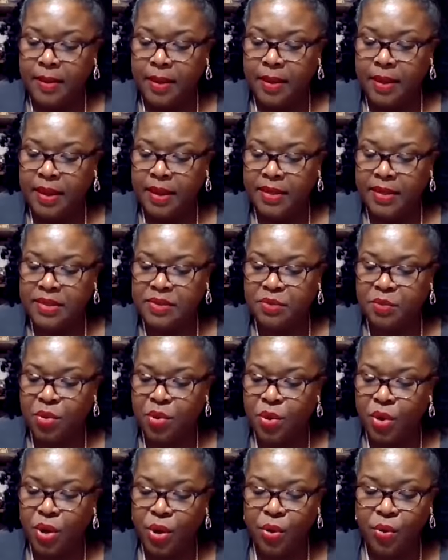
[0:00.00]
And that's
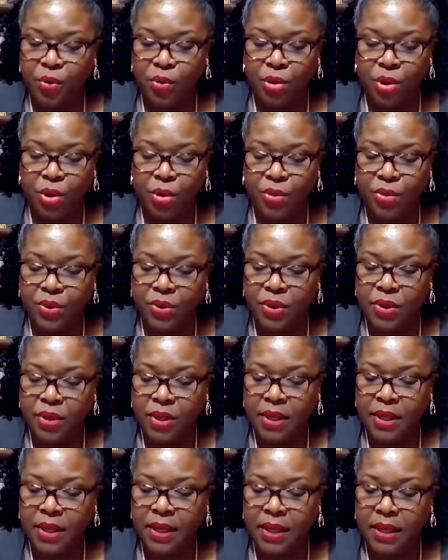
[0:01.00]
more growth
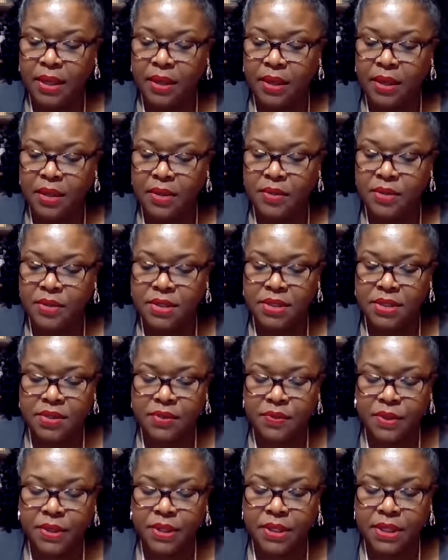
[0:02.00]
and
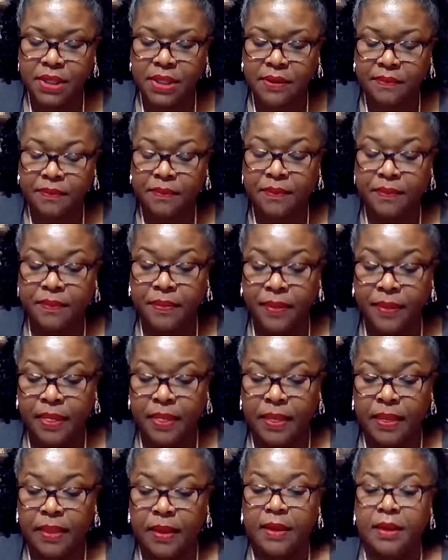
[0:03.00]
closeness with him.
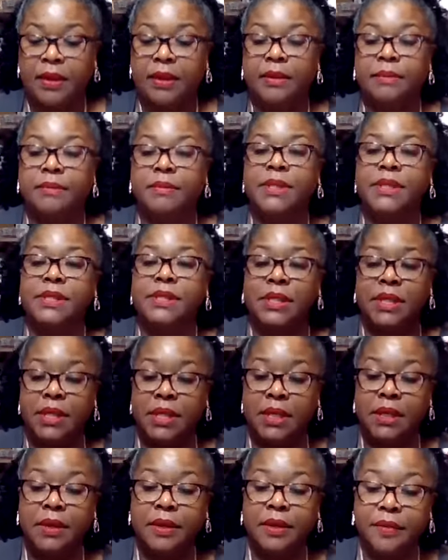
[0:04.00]
Let me see
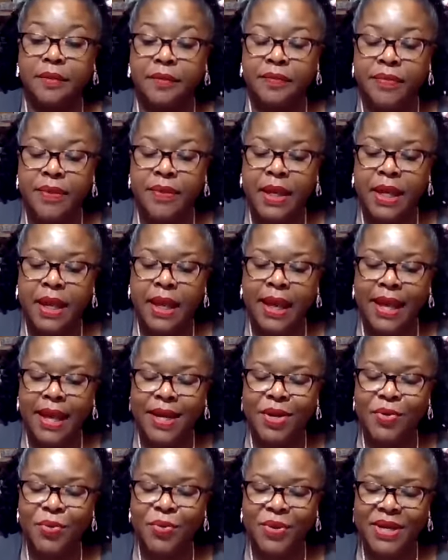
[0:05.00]
here.
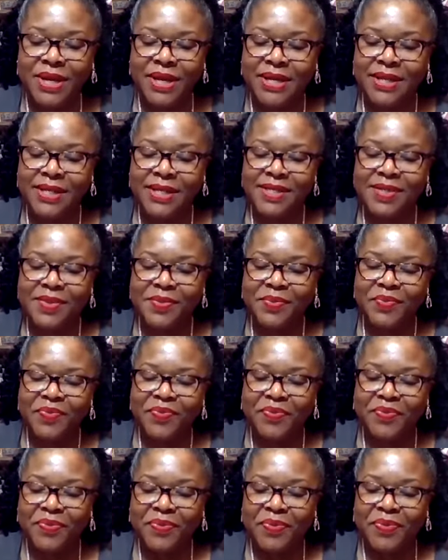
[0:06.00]
And it reads,
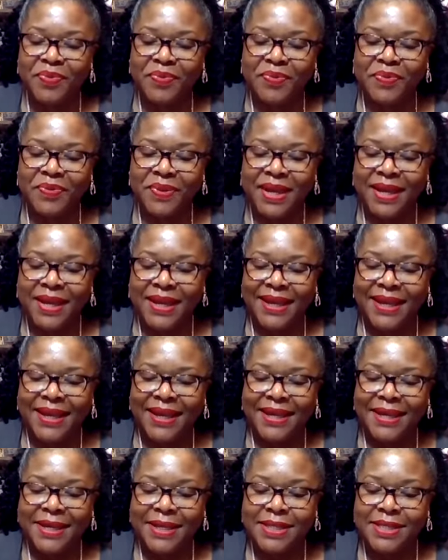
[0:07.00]

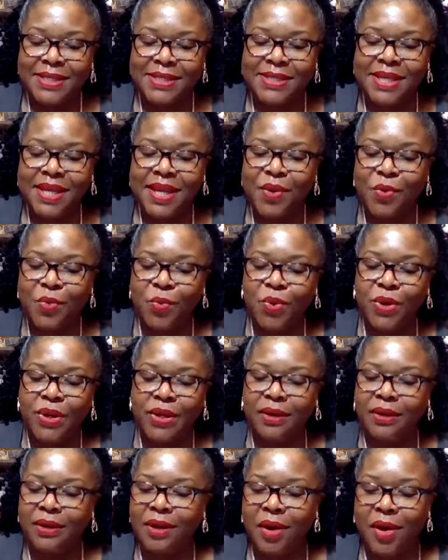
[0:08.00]
"See
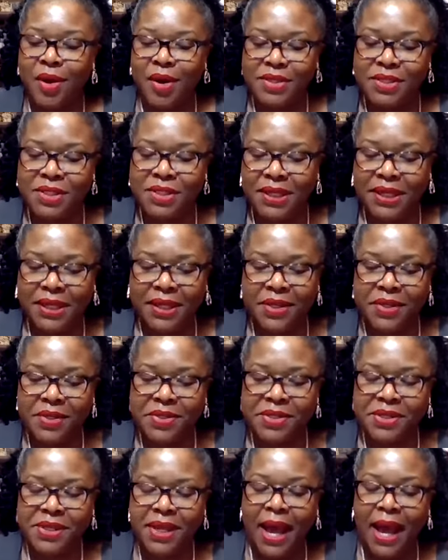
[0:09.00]
what large
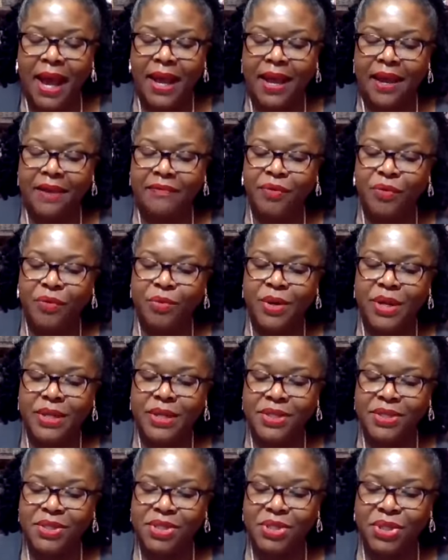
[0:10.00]
letters I have
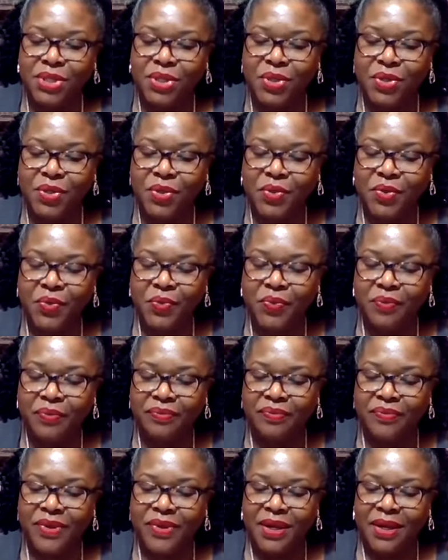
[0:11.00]
written to you
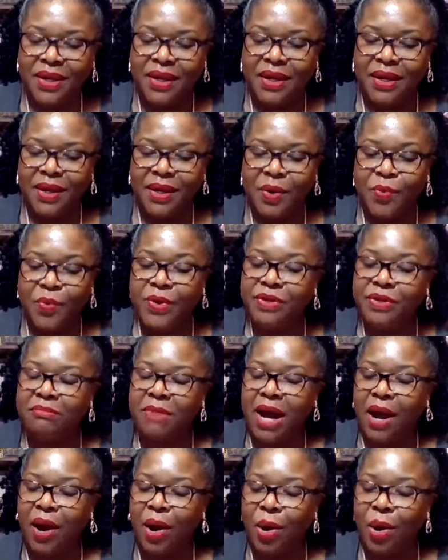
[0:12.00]
with
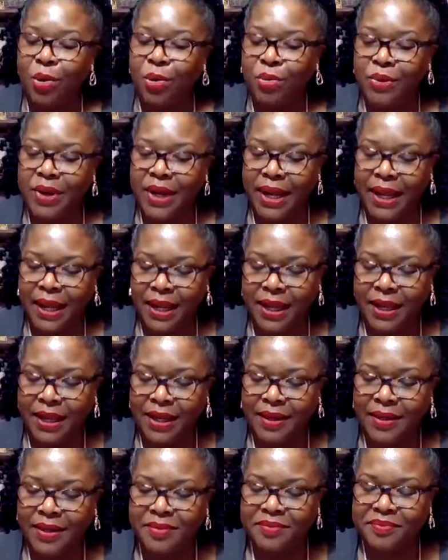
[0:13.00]
my own
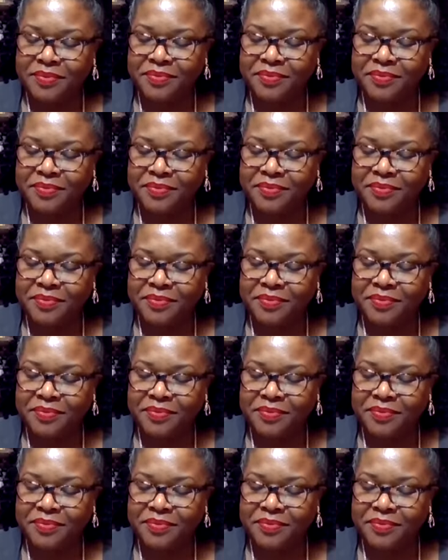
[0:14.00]
hand.